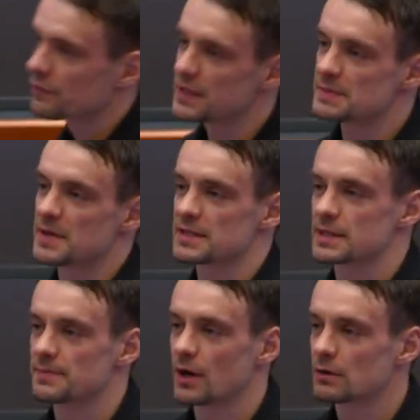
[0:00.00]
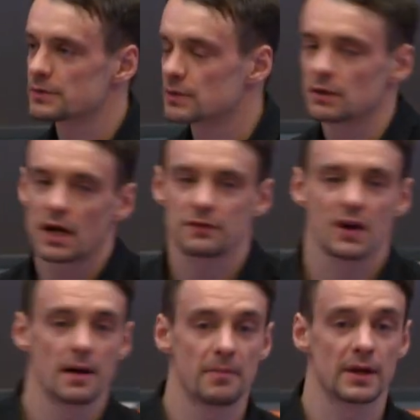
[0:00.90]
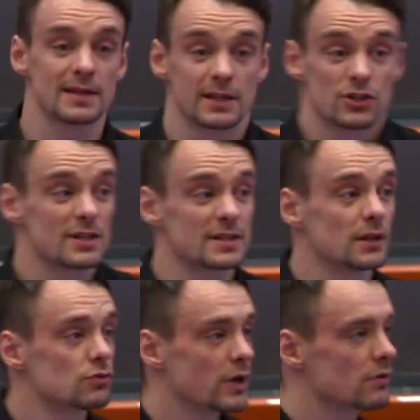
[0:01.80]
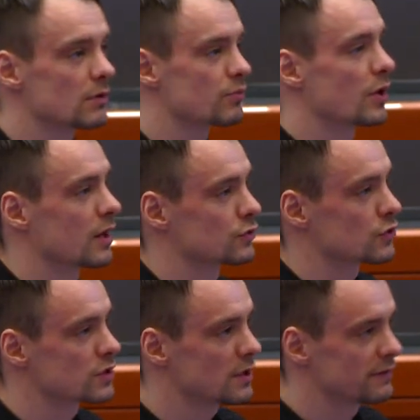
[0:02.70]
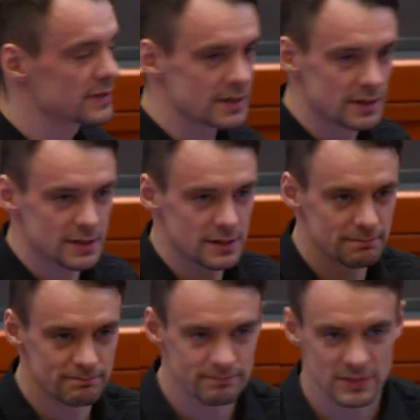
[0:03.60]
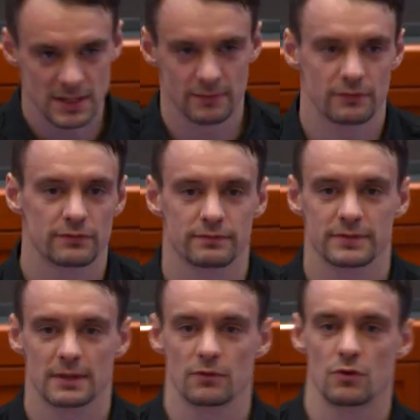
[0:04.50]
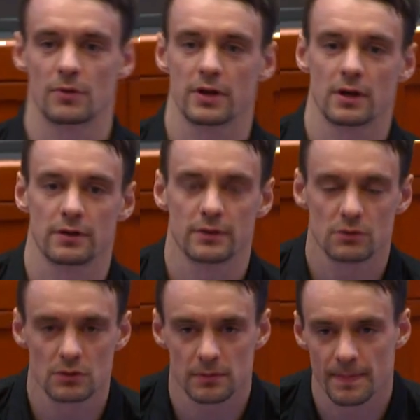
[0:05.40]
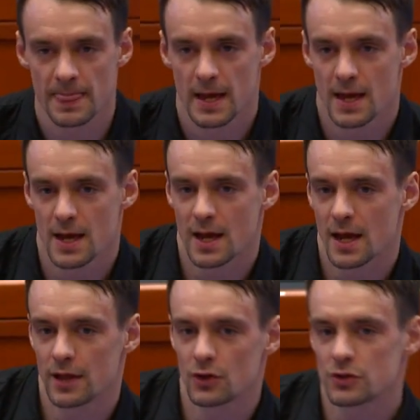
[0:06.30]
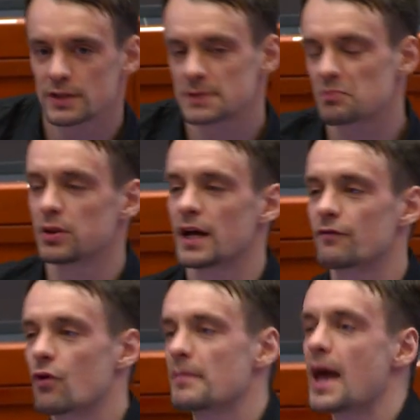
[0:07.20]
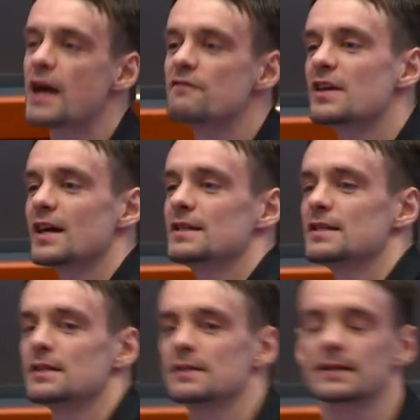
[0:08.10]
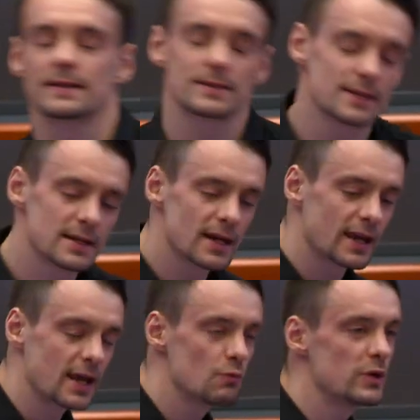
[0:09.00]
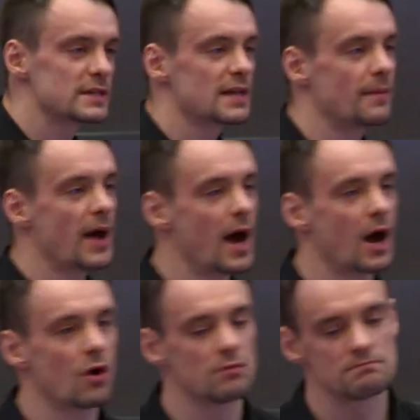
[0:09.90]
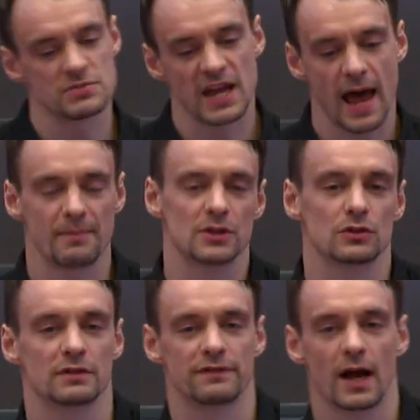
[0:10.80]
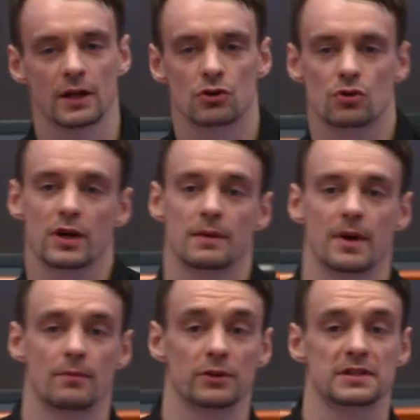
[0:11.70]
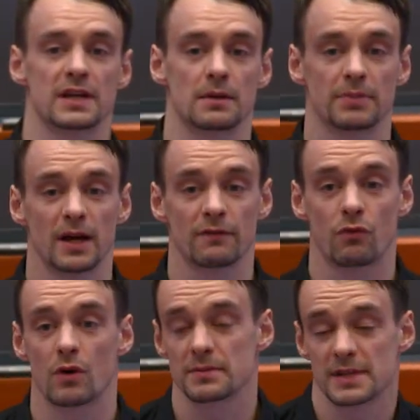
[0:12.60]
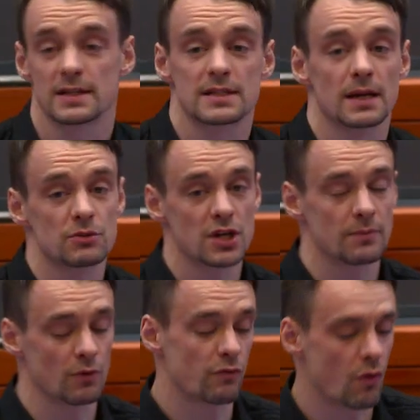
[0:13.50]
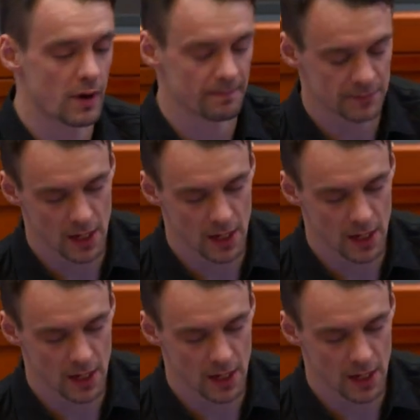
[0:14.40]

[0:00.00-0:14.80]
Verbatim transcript: of these business models, there are a lot of companies that just sell regular products or services, some of, some of whom are here in the room, and there's this platform envy idea. It's like this idea, can we somehow tap into the value created by multi-sided platforms in some shape or form?